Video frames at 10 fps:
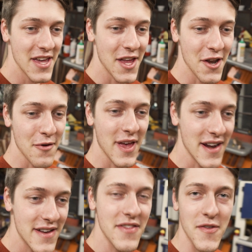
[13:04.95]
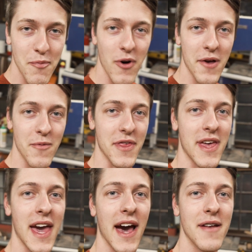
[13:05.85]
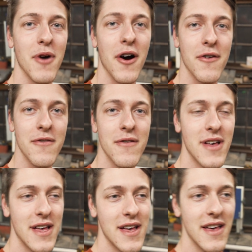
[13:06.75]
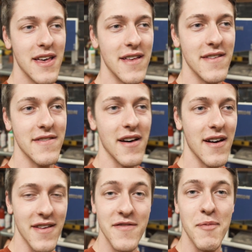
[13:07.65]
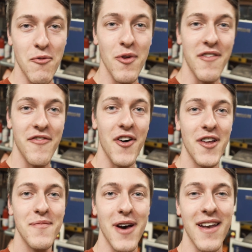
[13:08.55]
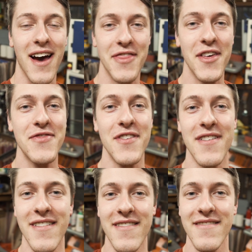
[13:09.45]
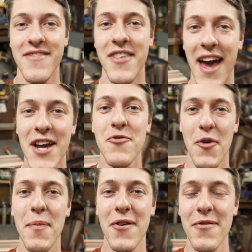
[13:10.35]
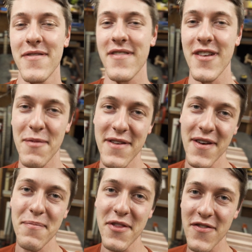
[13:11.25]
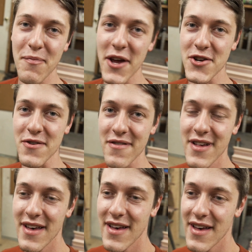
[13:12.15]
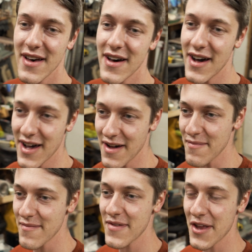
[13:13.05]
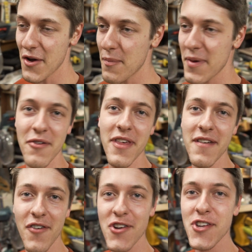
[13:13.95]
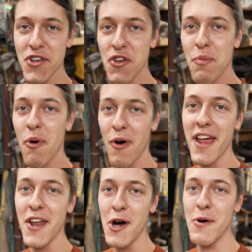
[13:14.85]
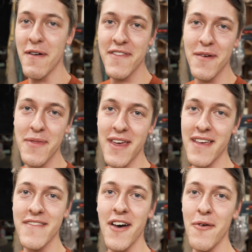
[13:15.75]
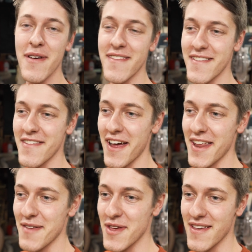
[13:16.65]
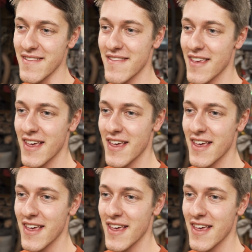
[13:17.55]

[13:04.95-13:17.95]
you know, getting to this point with the CAD model, is uh, it's been really fun. But I think the the actual build is going to be something special. Um, you know, building version 2.0 of something is always exciting because